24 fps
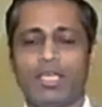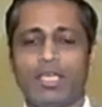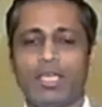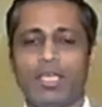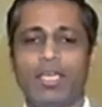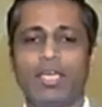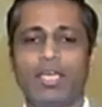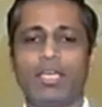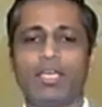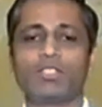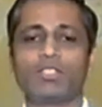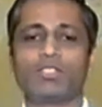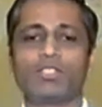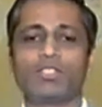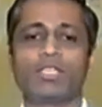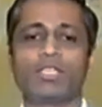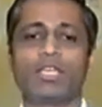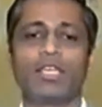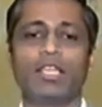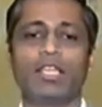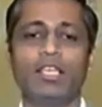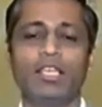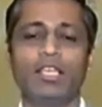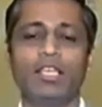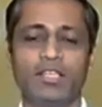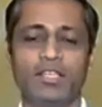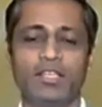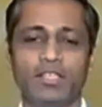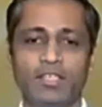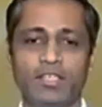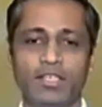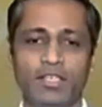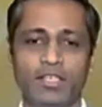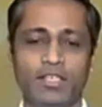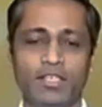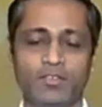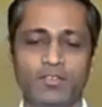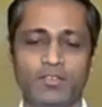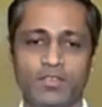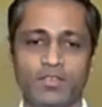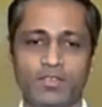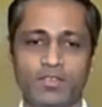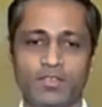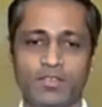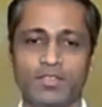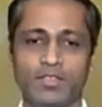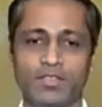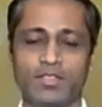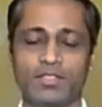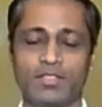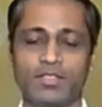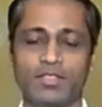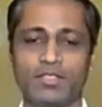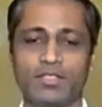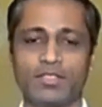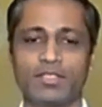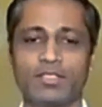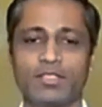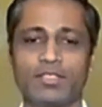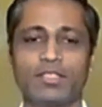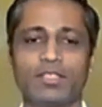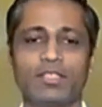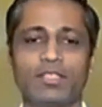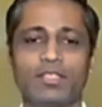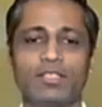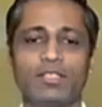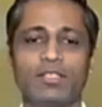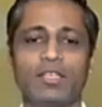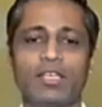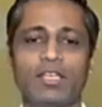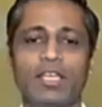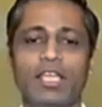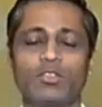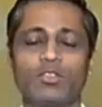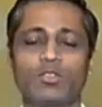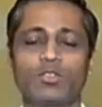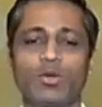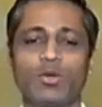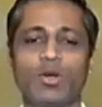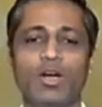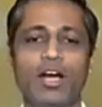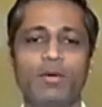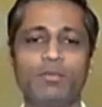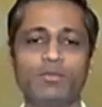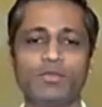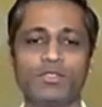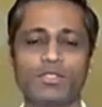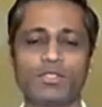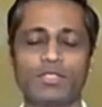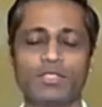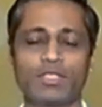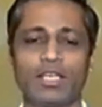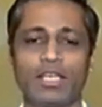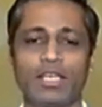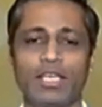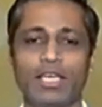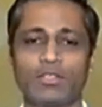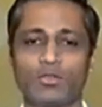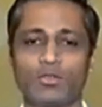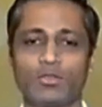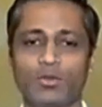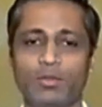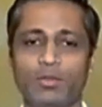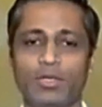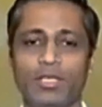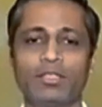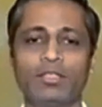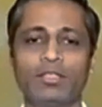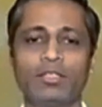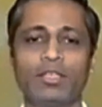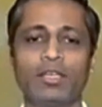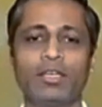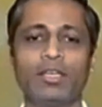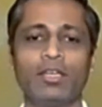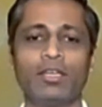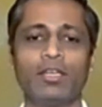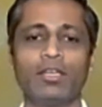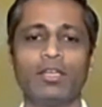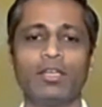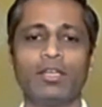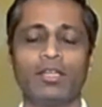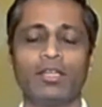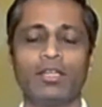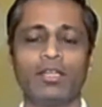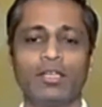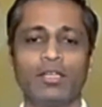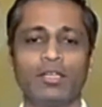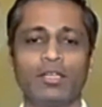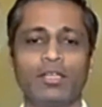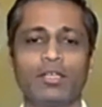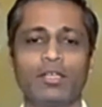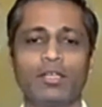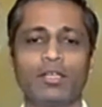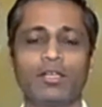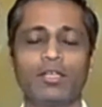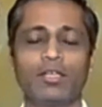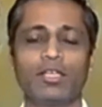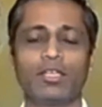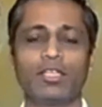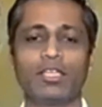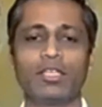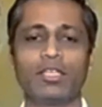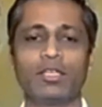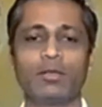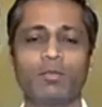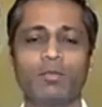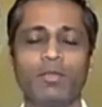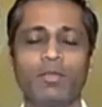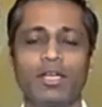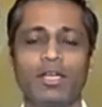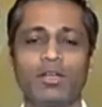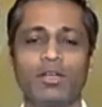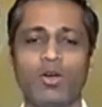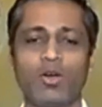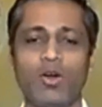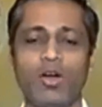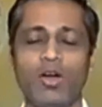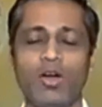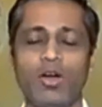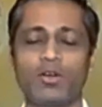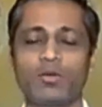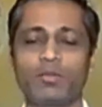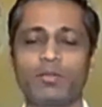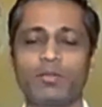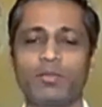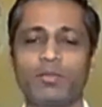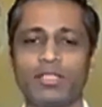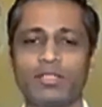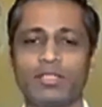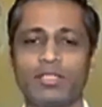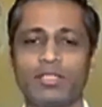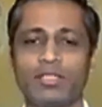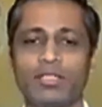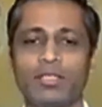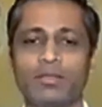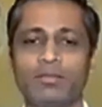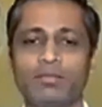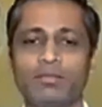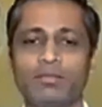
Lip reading: Exhale, release. Relax your arms, relax your breath. Take a deep and long breath in.